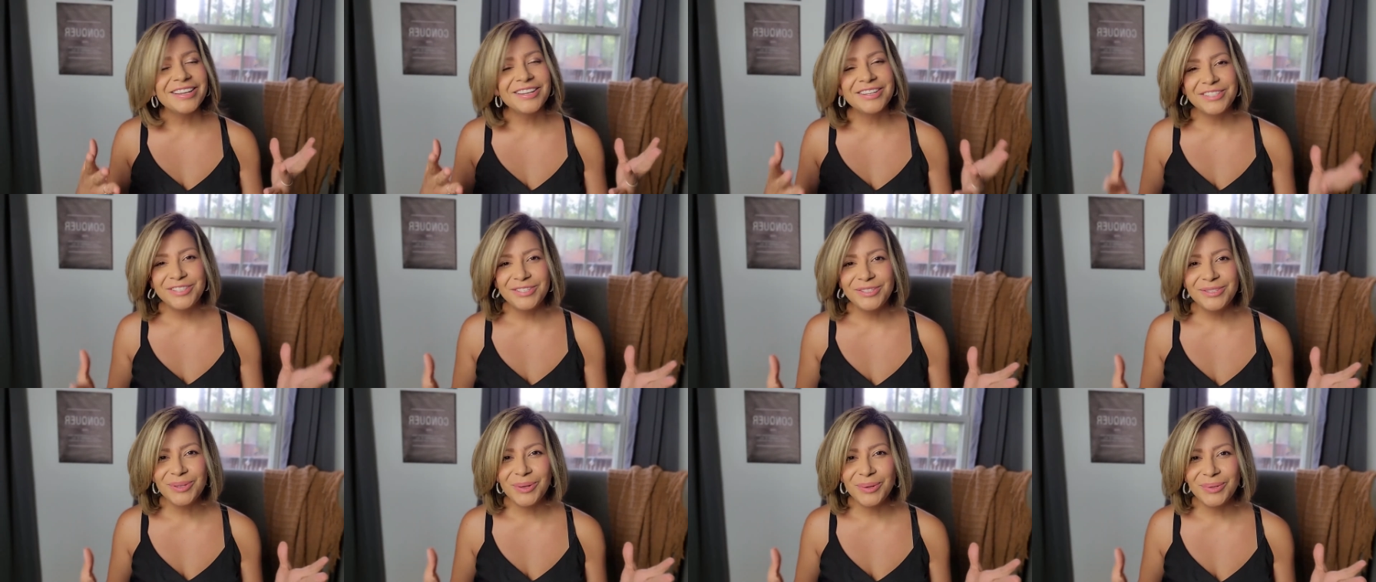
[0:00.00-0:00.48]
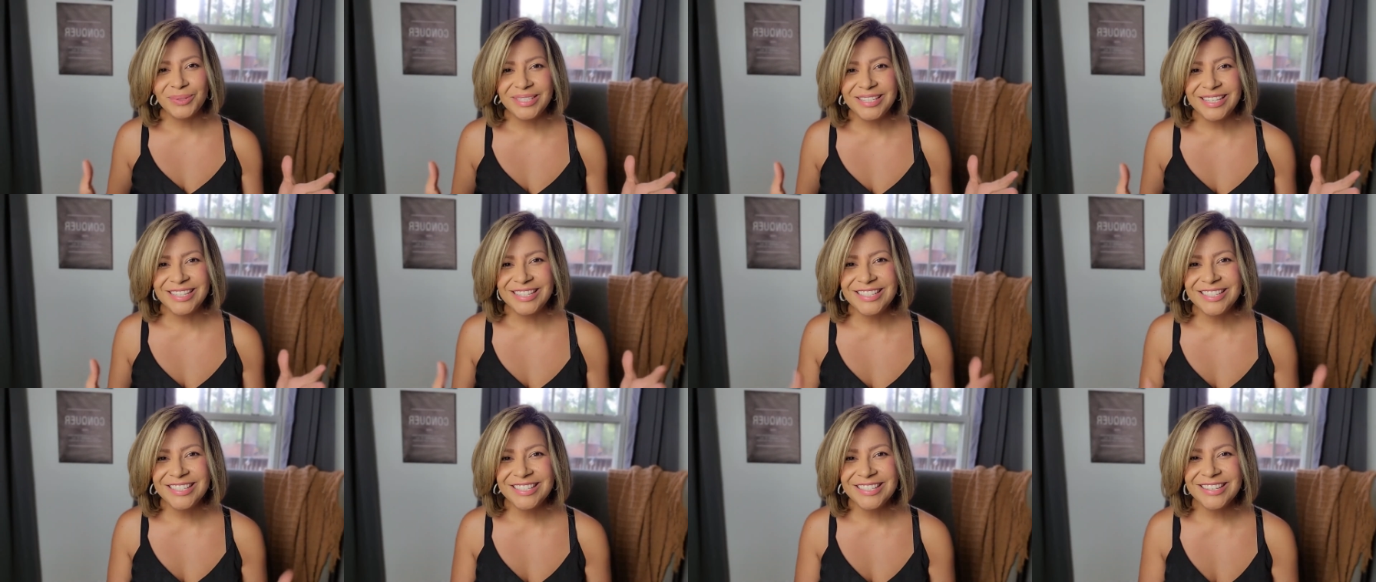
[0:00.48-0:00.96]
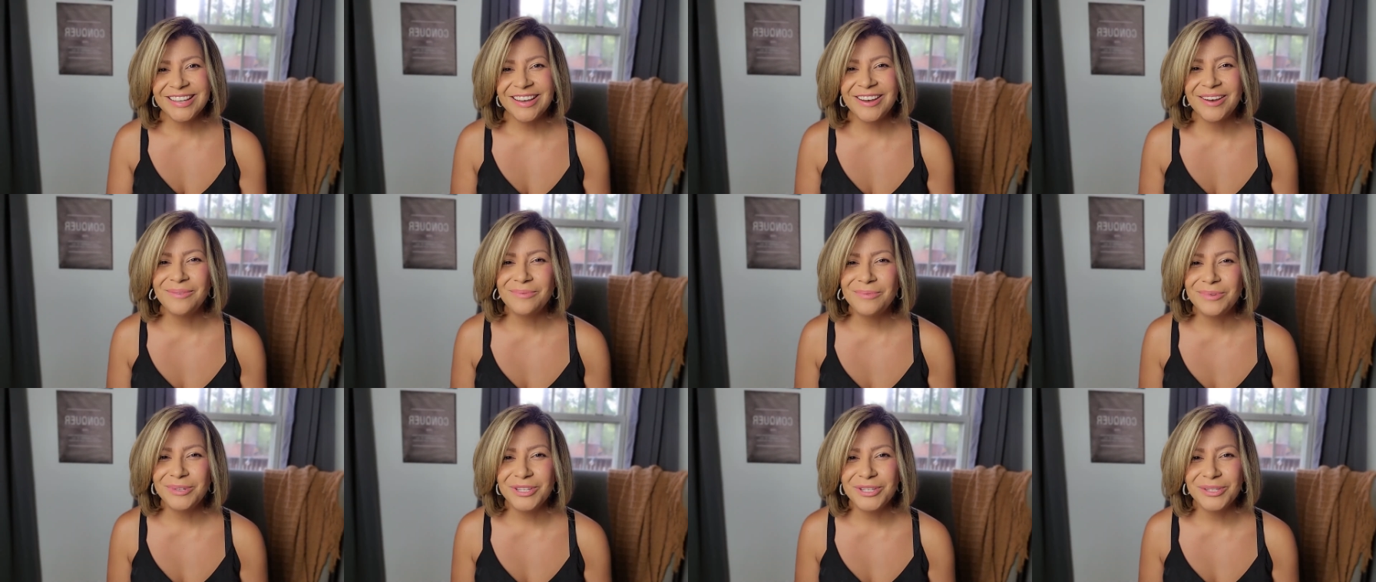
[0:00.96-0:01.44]
consultants,
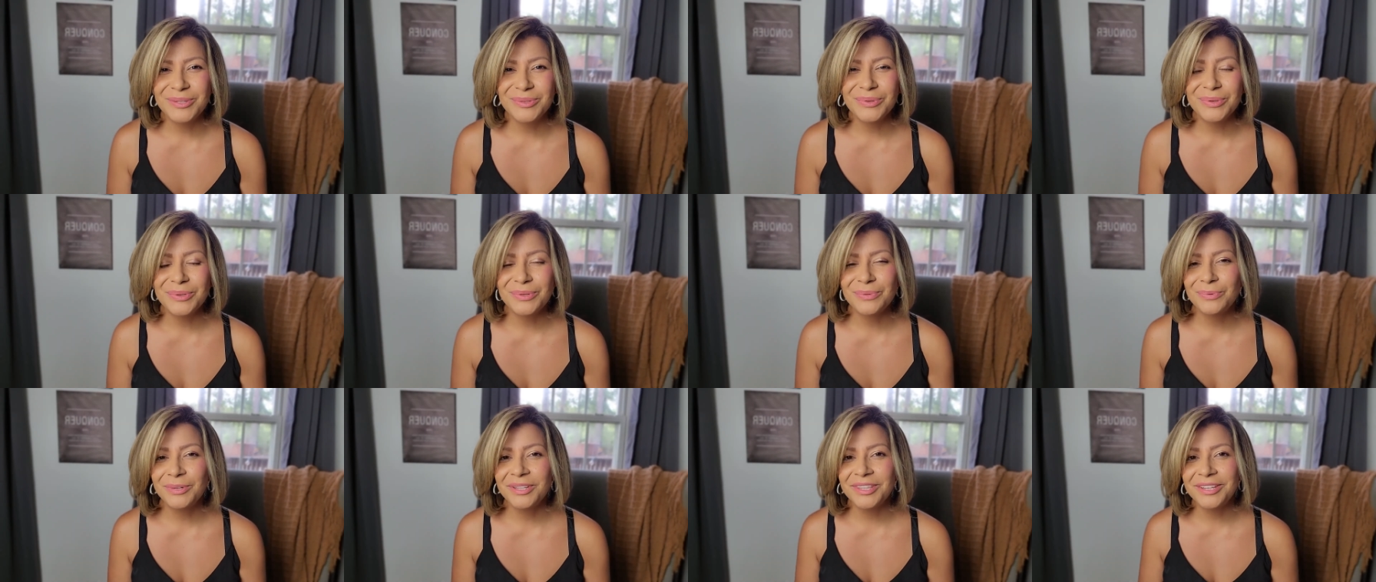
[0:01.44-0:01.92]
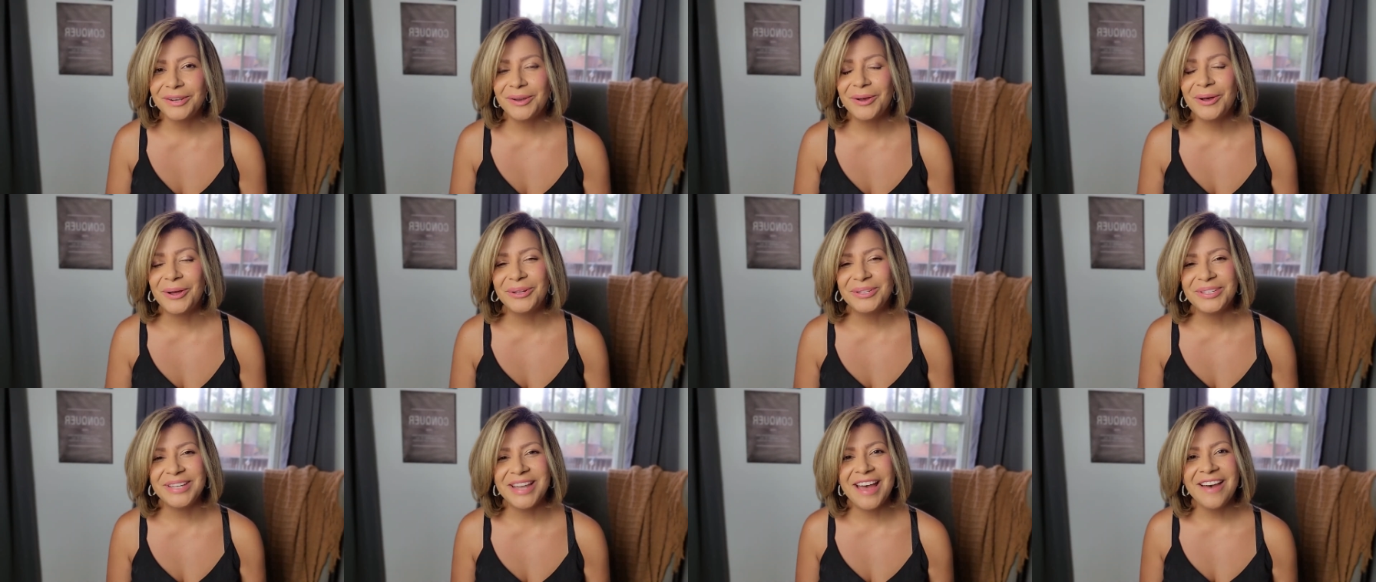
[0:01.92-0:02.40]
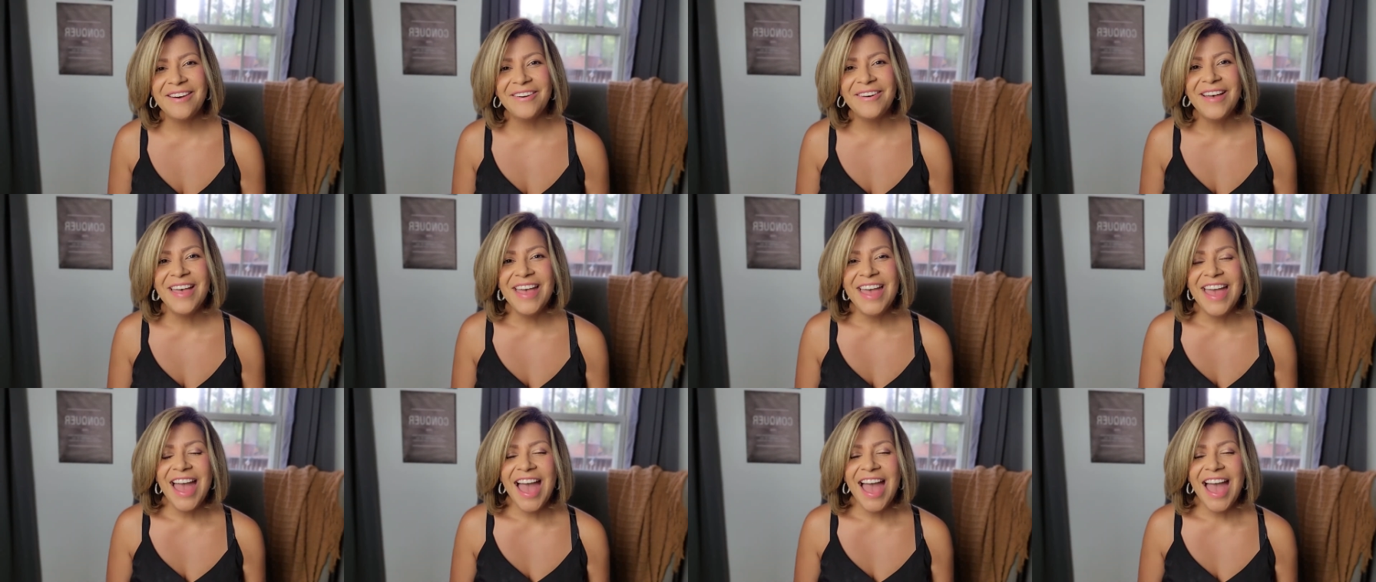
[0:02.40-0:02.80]
which is what they're called now,